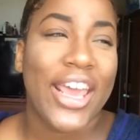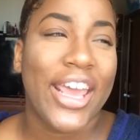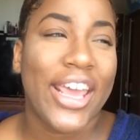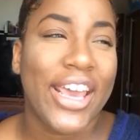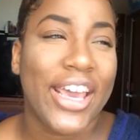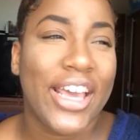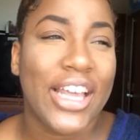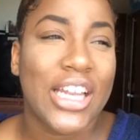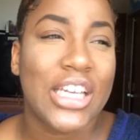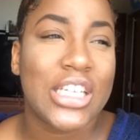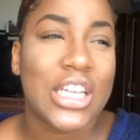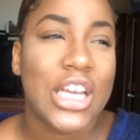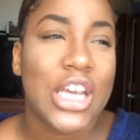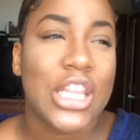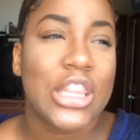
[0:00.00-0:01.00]
And
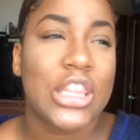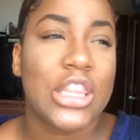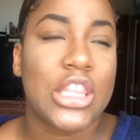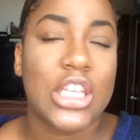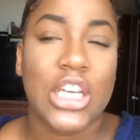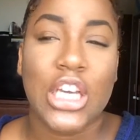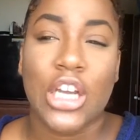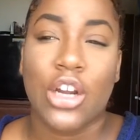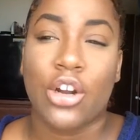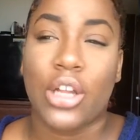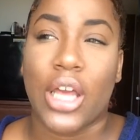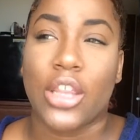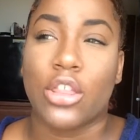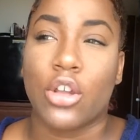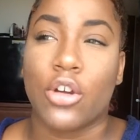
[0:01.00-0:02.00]
they,
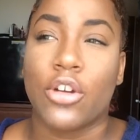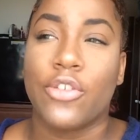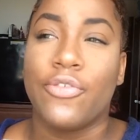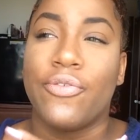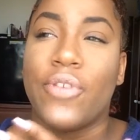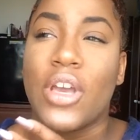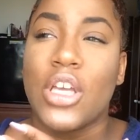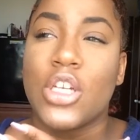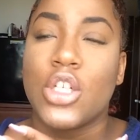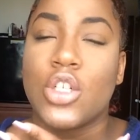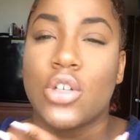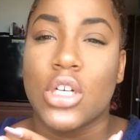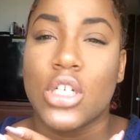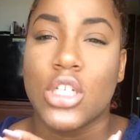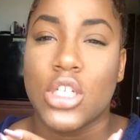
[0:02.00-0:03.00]
like, their face
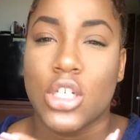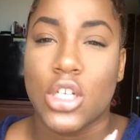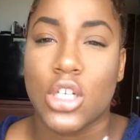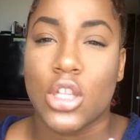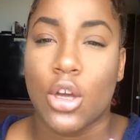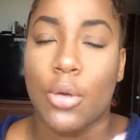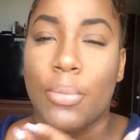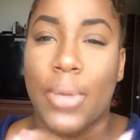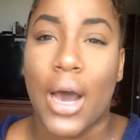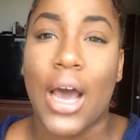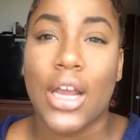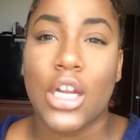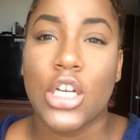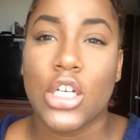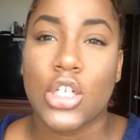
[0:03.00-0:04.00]
structure, their
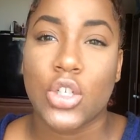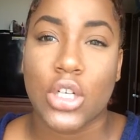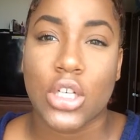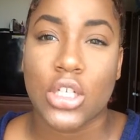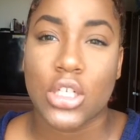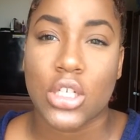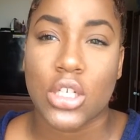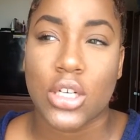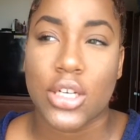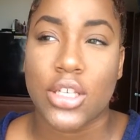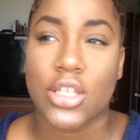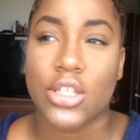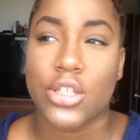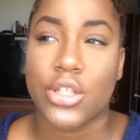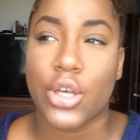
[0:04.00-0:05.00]
body structure
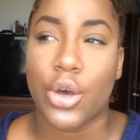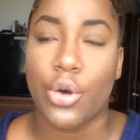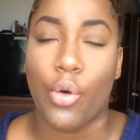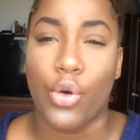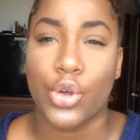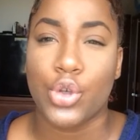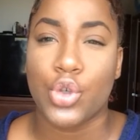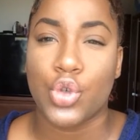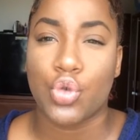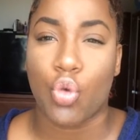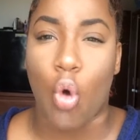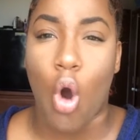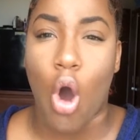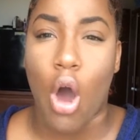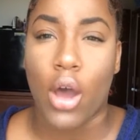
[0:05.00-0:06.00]
is so
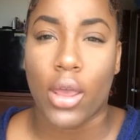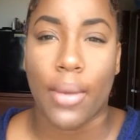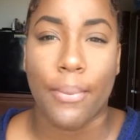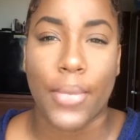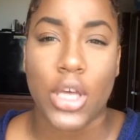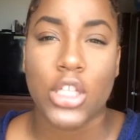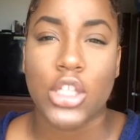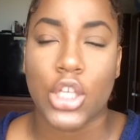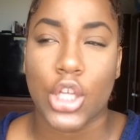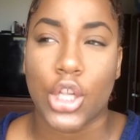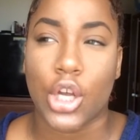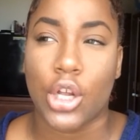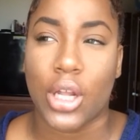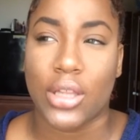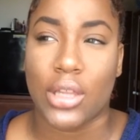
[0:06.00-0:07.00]
strong and
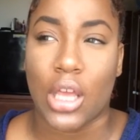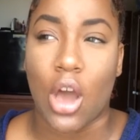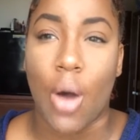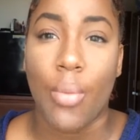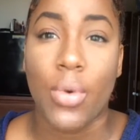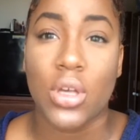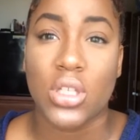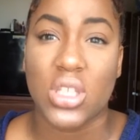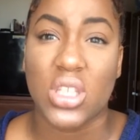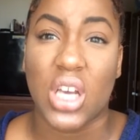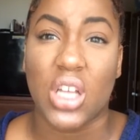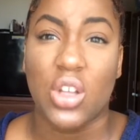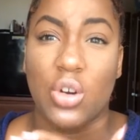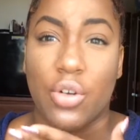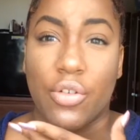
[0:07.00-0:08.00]
muscular. Like they almost look
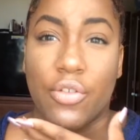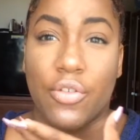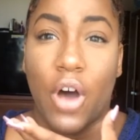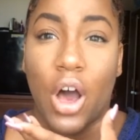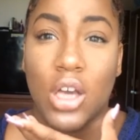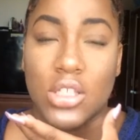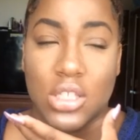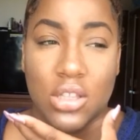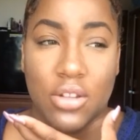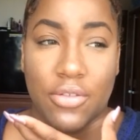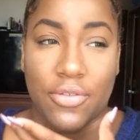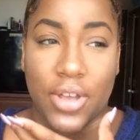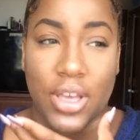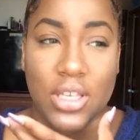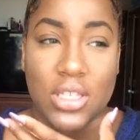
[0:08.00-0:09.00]
like a little fox in the
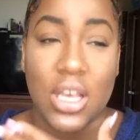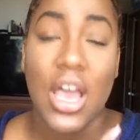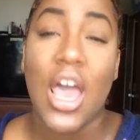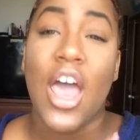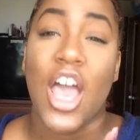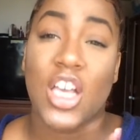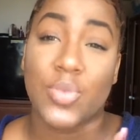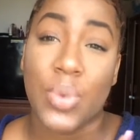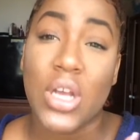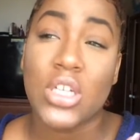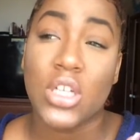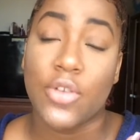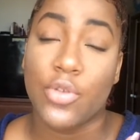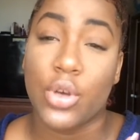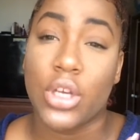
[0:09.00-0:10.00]
face,
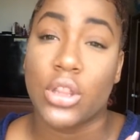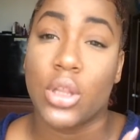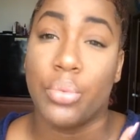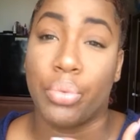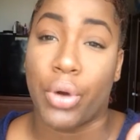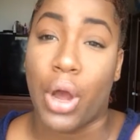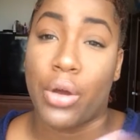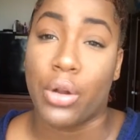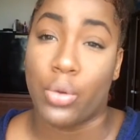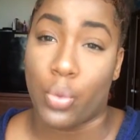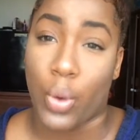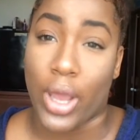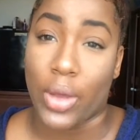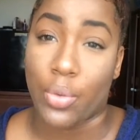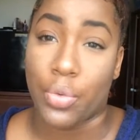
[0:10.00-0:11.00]
especially if you get the brown and
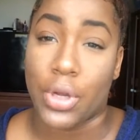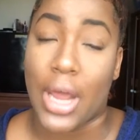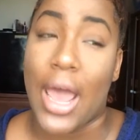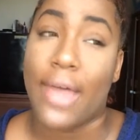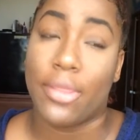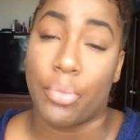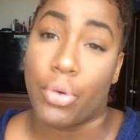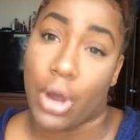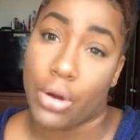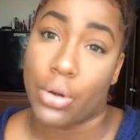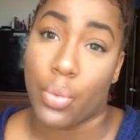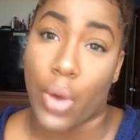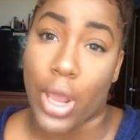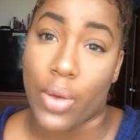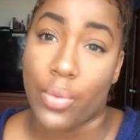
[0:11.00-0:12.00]
white one. I had the brown
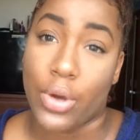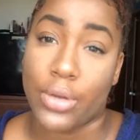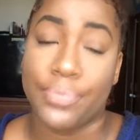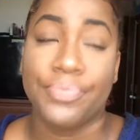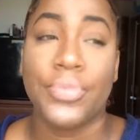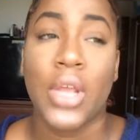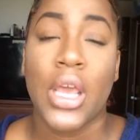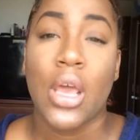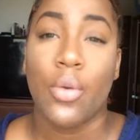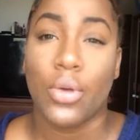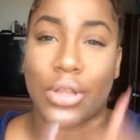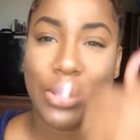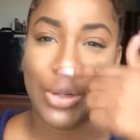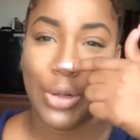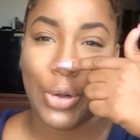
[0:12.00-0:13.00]
and white one
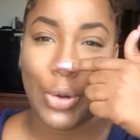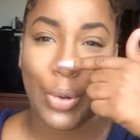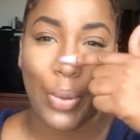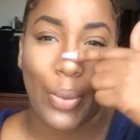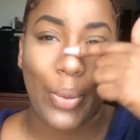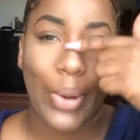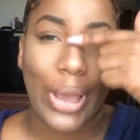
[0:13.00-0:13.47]
with the little